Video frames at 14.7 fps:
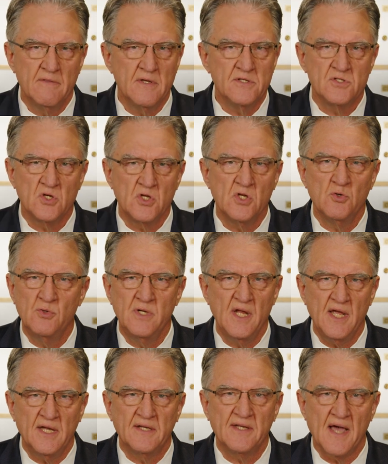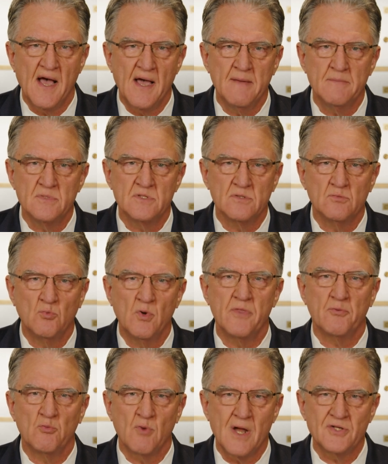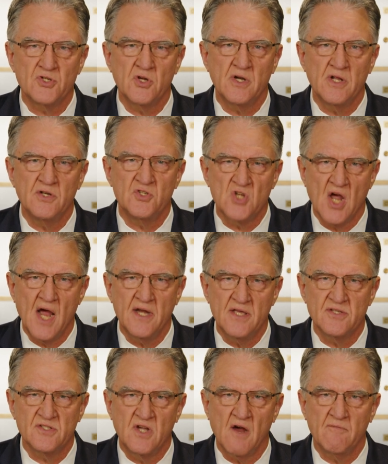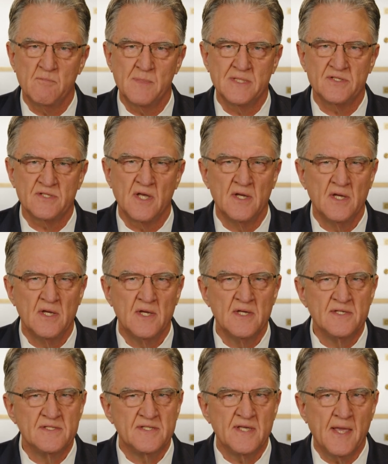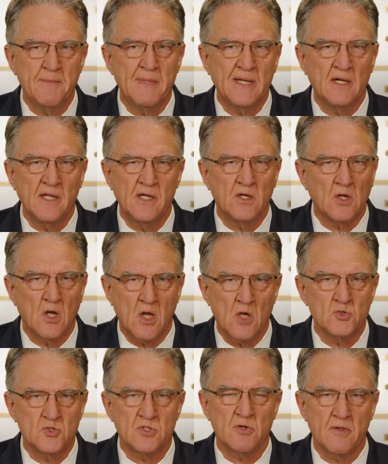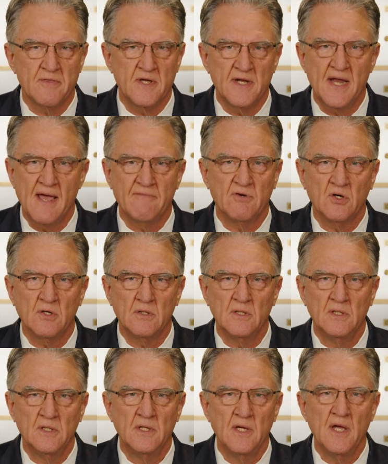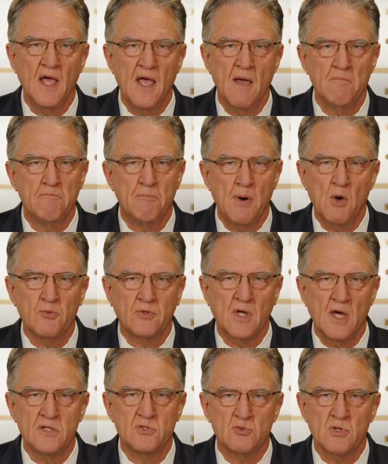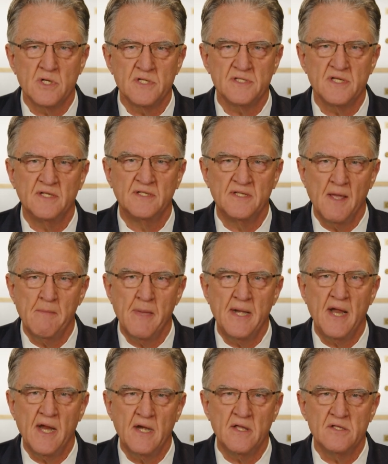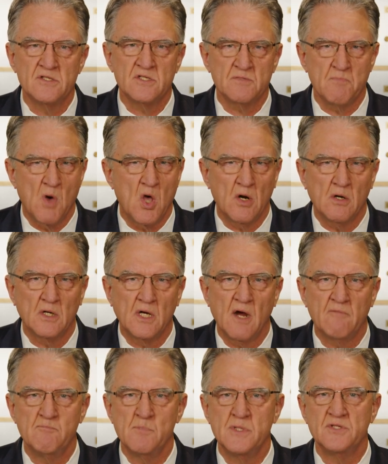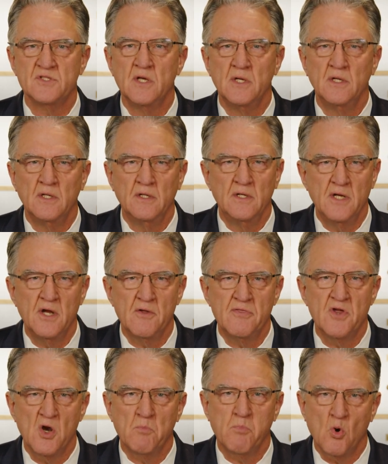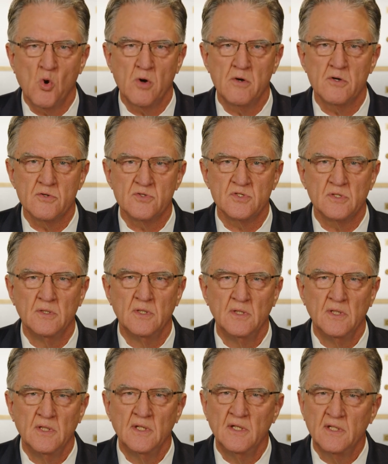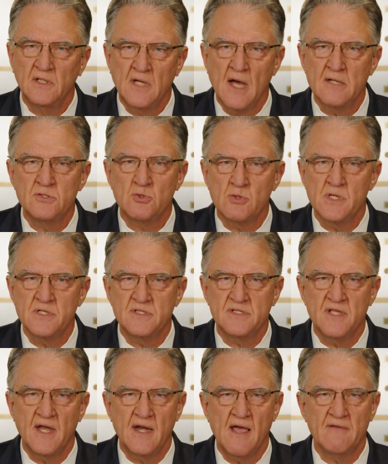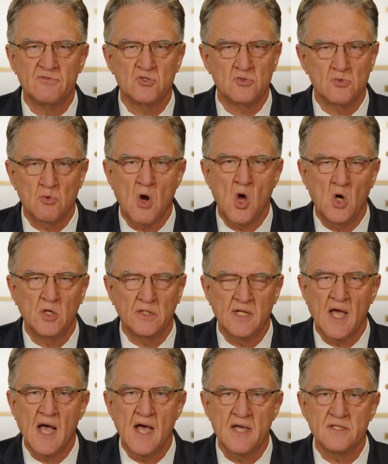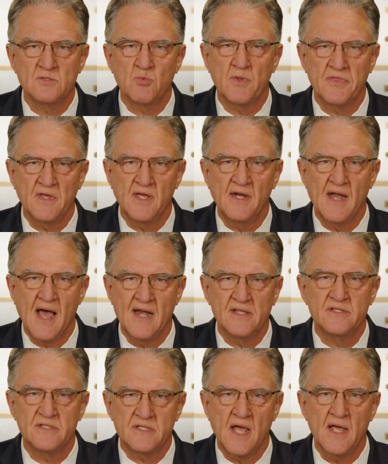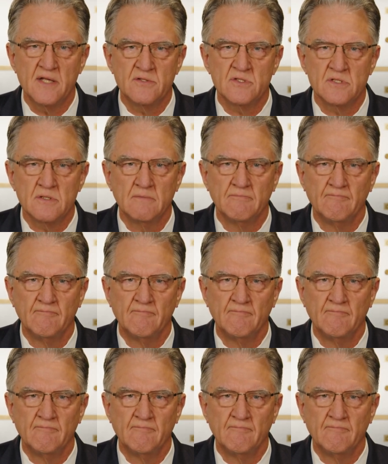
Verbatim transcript: These are unique times, with Russian and Chinese governments seemingly closer than ever, and both countries intimidating smaller governments near their borders, countries that have strong ties with the United States.